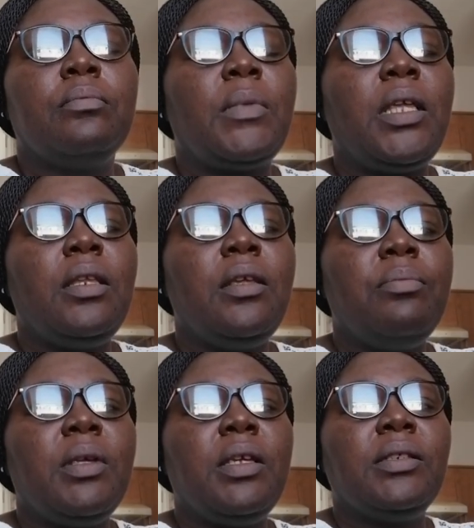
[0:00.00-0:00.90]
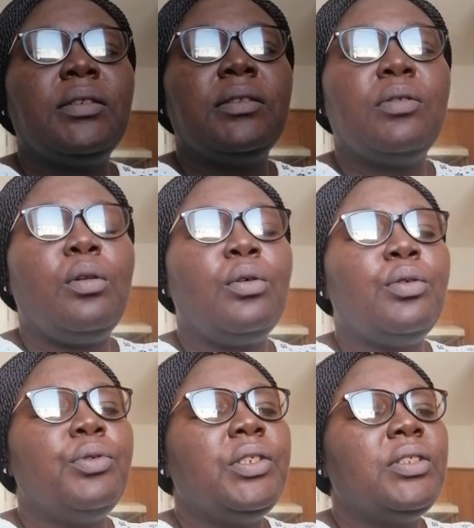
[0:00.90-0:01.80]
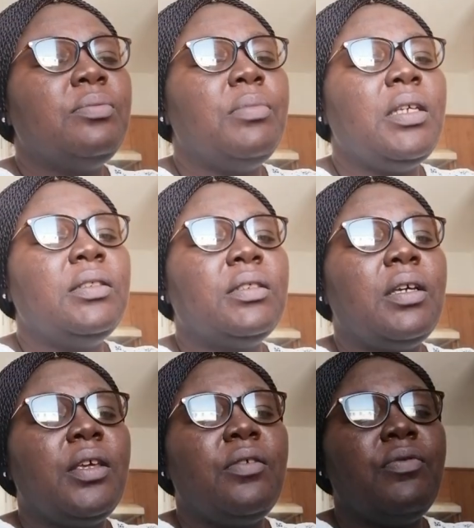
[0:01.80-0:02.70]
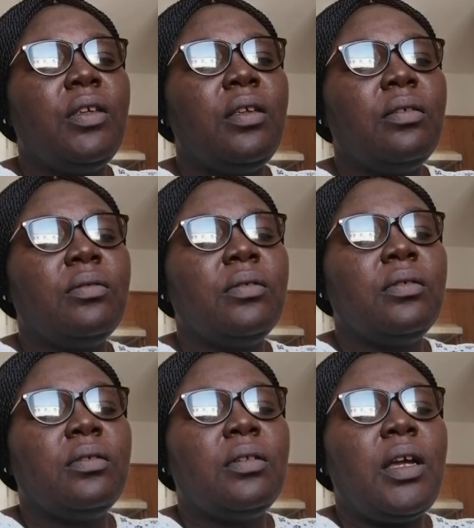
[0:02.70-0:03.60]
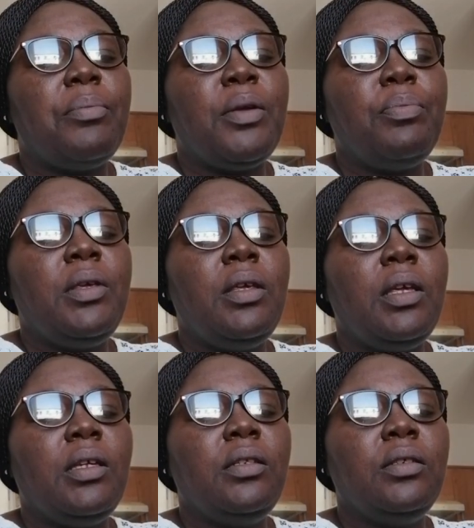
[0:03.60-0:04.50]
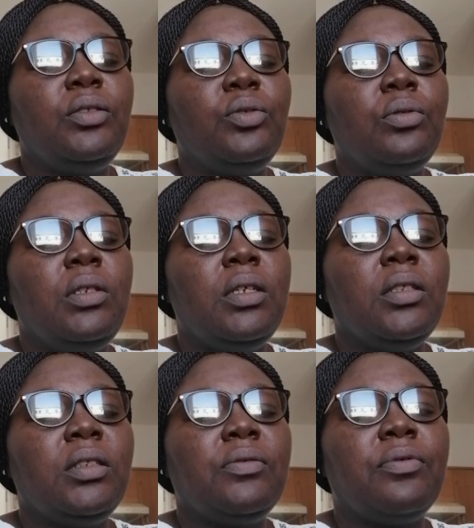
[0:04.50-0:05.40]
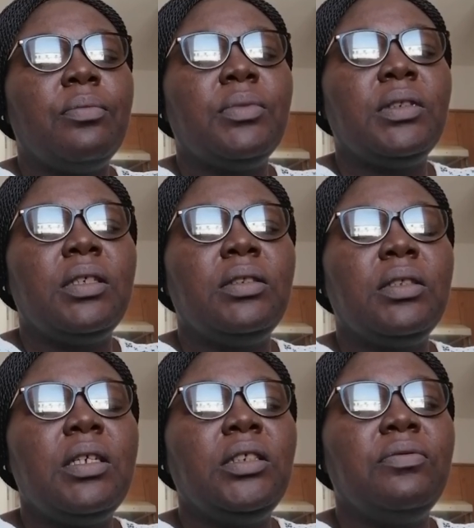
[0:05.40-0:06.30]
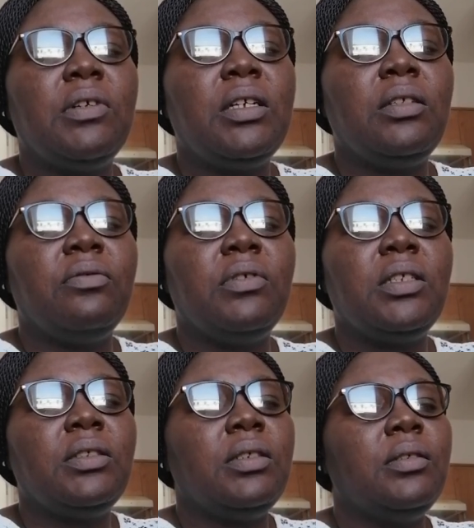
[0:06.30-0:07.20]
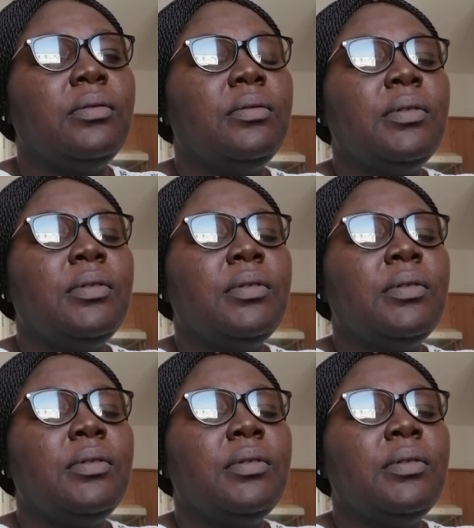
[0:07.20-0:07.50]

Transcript: My name is Dolores Mensah Hervie. I'm a PhD student from St. Ivan University.